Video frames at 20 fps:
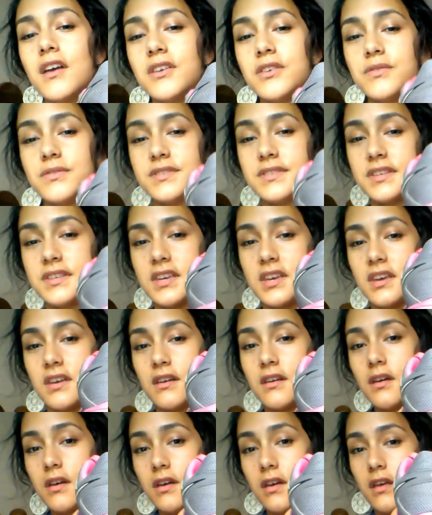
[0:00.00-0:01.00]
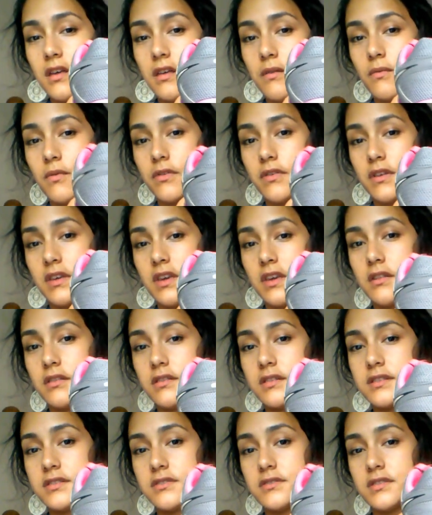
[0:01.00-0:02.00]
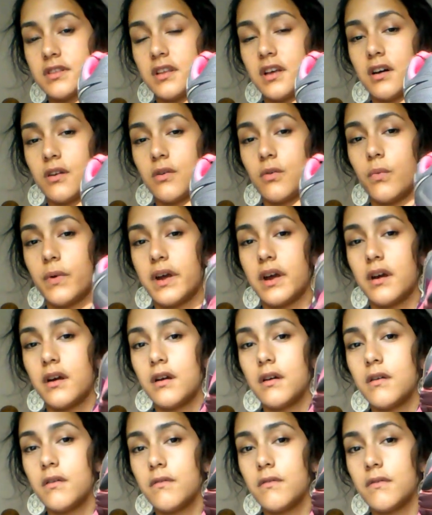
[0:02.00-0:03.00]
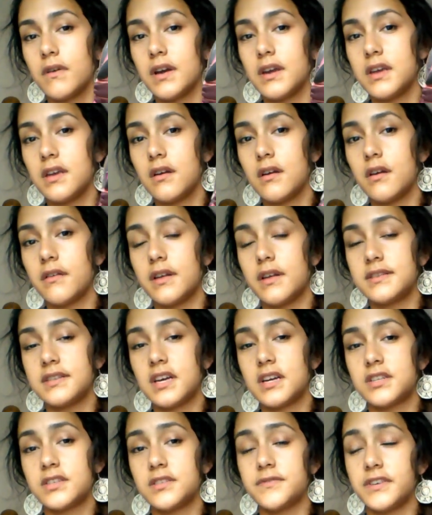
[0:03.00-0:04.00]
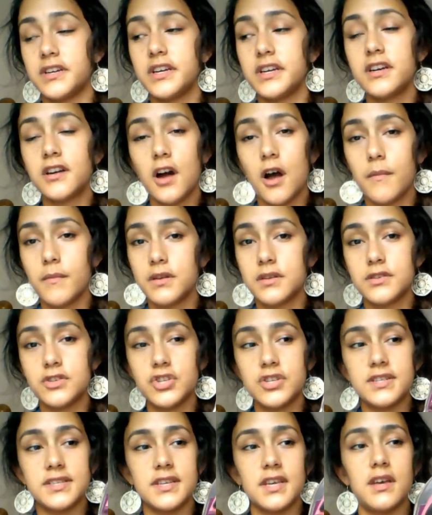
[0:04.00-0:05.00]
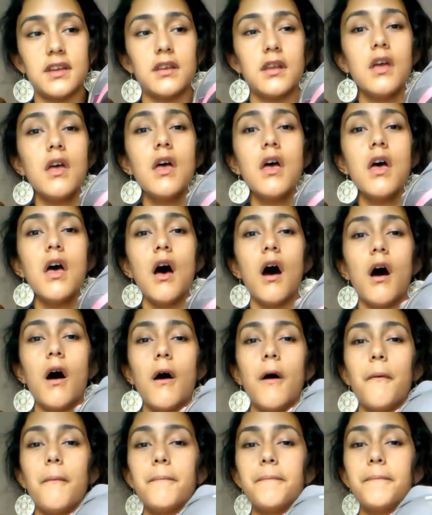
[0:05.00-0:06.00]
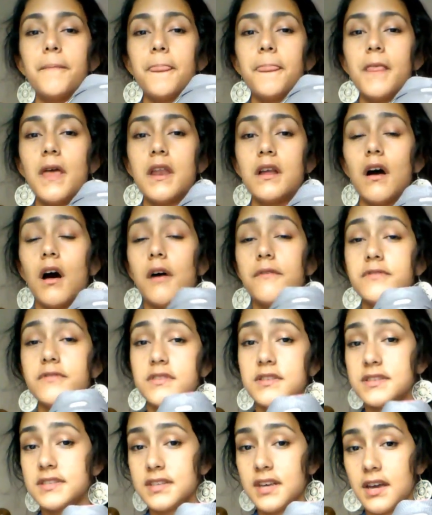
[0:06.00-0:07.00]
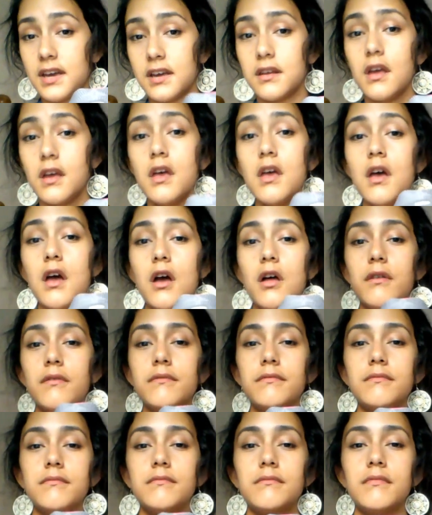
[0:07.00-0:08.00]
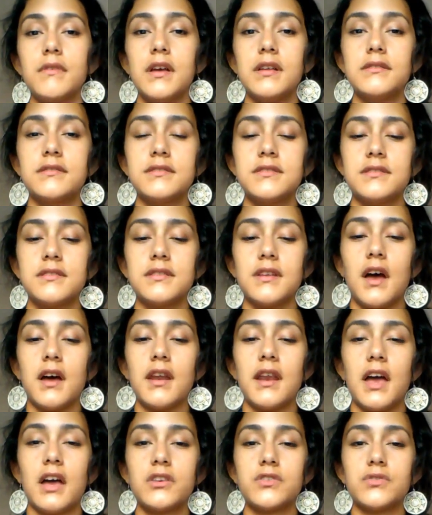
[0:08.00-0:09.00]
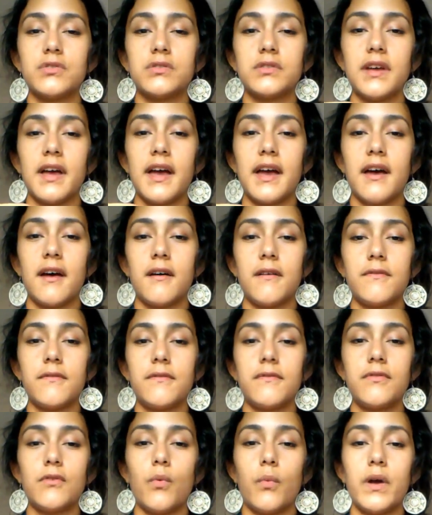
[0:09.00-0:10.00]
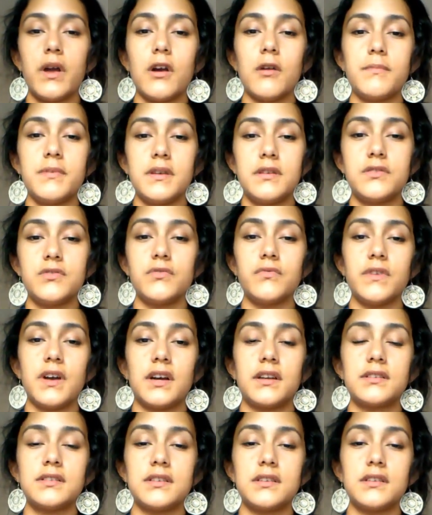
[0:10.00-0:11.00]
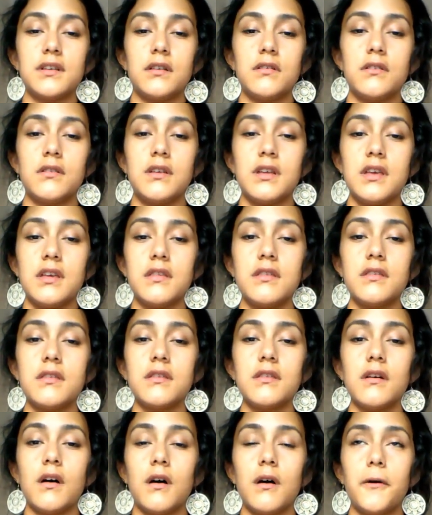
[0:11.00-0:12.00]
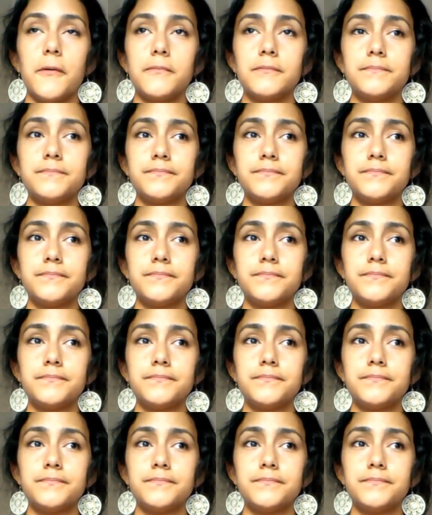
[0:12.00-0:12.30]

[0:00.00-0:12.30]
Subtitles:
you see where the heel is, there's a lot of wear right here, and that's actually very common, she said. And off to the side, it's not natural to have the wear be directly underneath. So